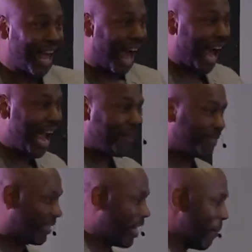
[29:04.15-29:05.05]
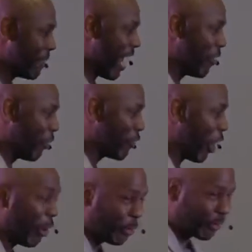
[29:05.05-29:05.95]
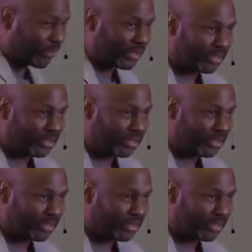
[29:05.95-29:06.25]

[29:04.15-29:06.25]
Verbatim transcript: I have to come down on earth